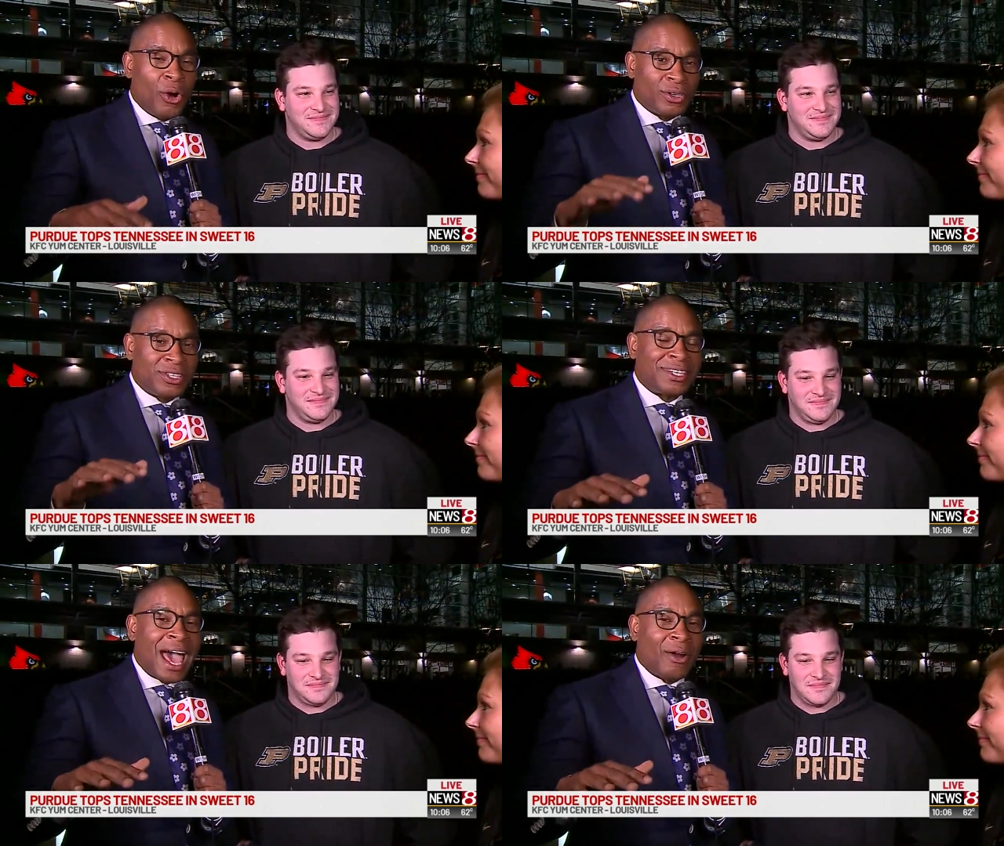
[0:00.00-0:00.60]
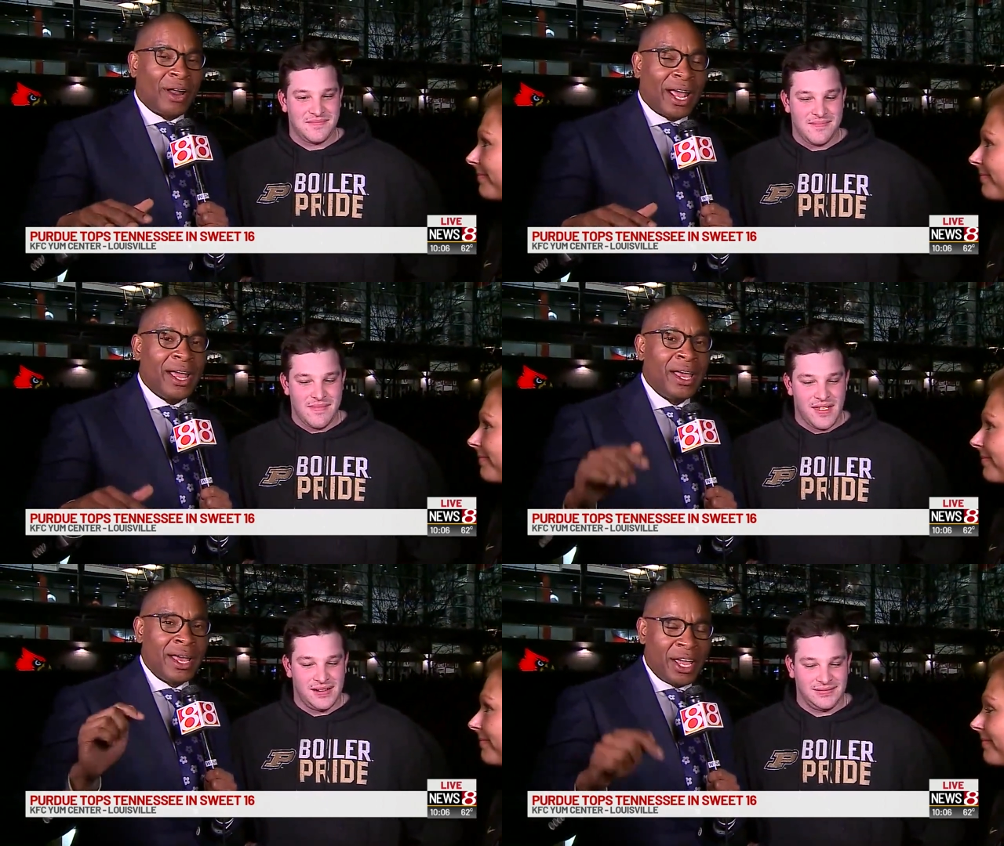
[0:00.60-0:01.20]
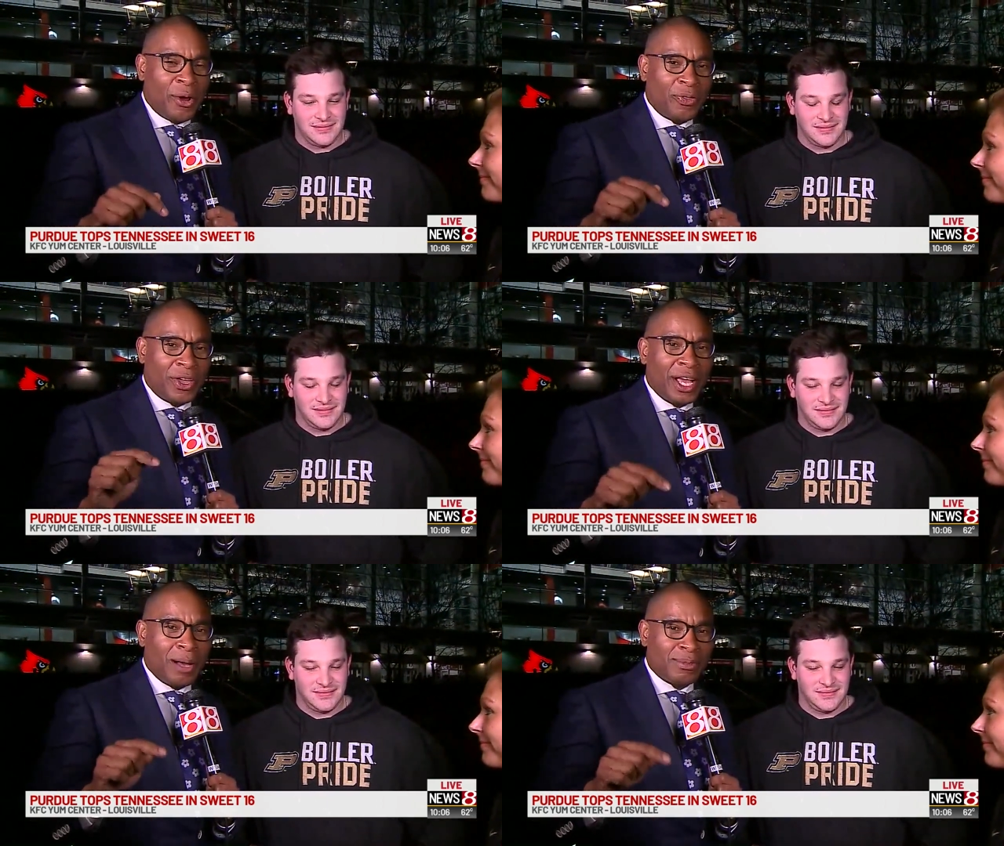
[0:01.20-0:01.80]
Speaker 1: on Saturday here
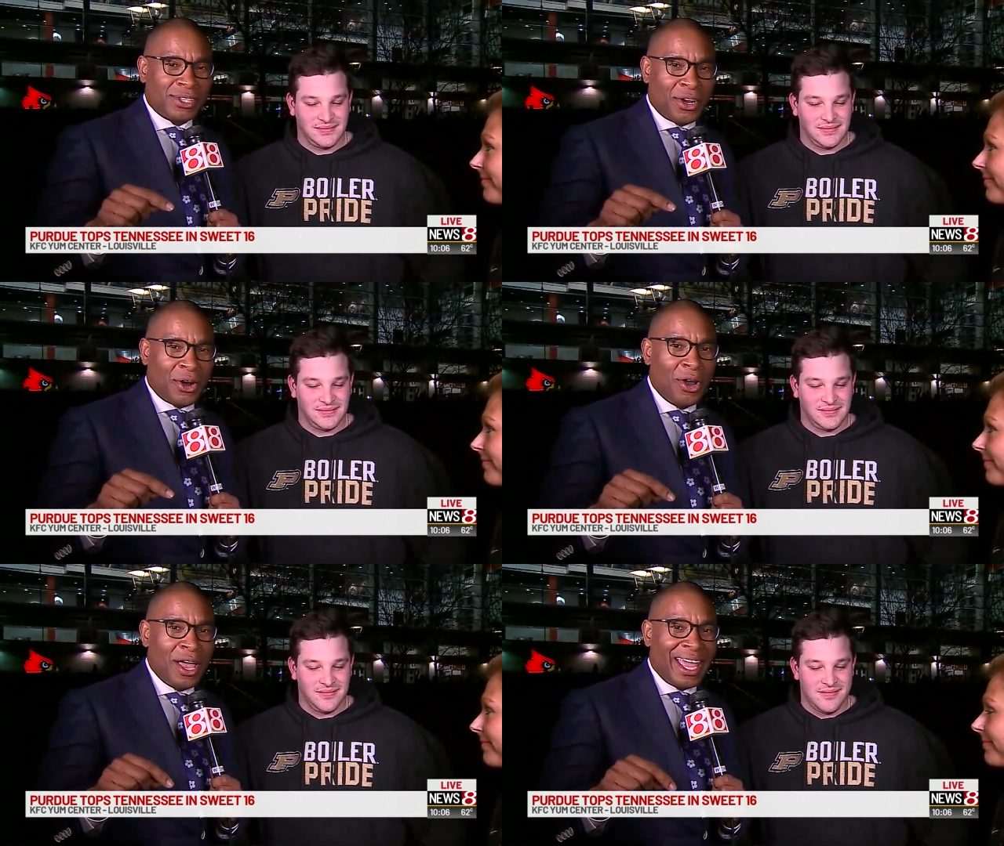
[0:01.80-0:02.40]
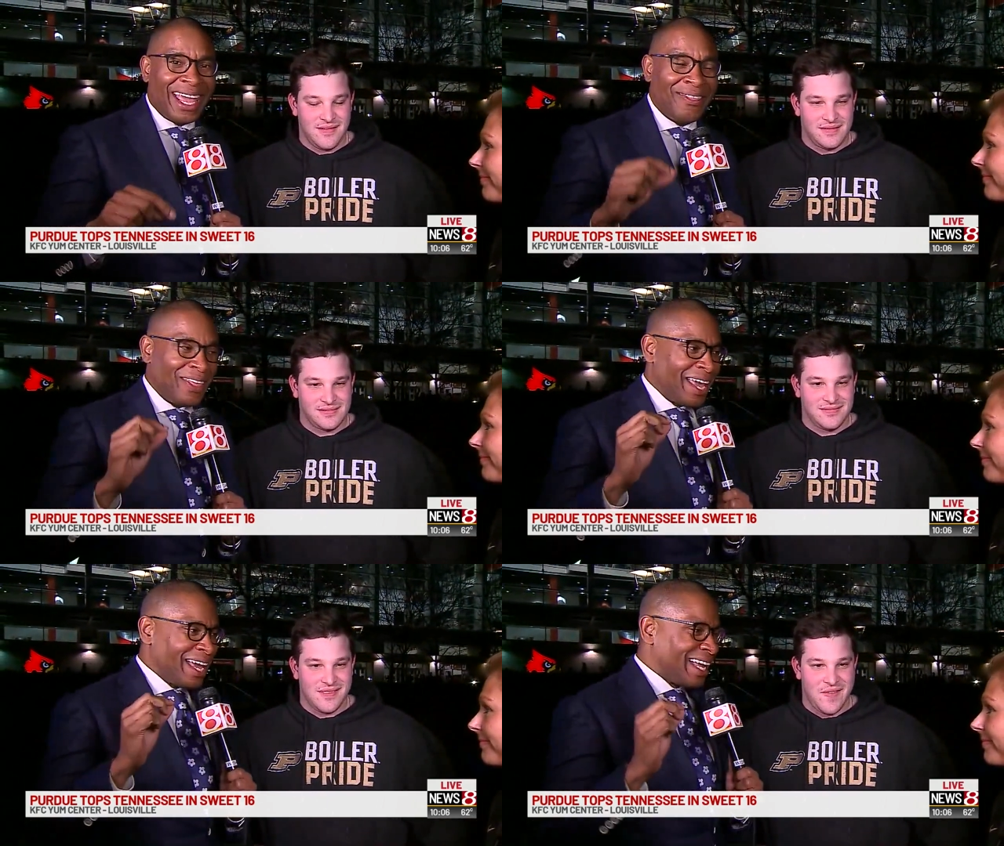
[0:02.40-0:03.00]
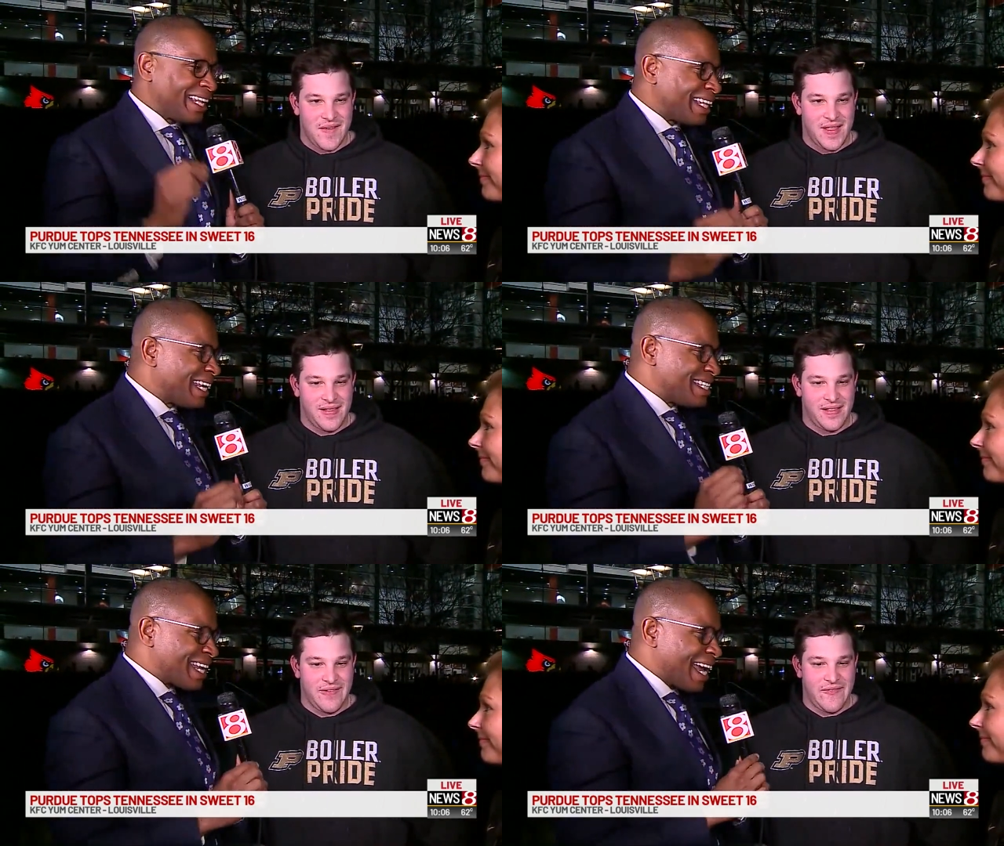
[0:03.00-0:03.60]
at the Yum Center in the
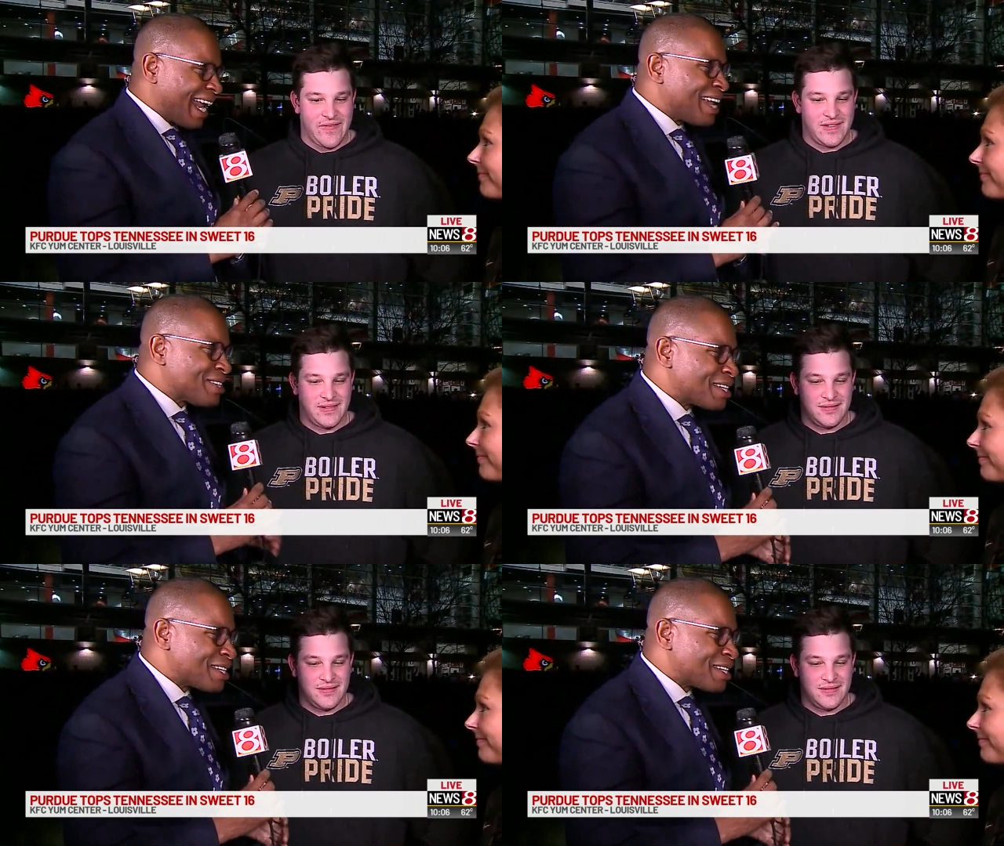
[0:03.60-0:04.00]
Elite Eight. How does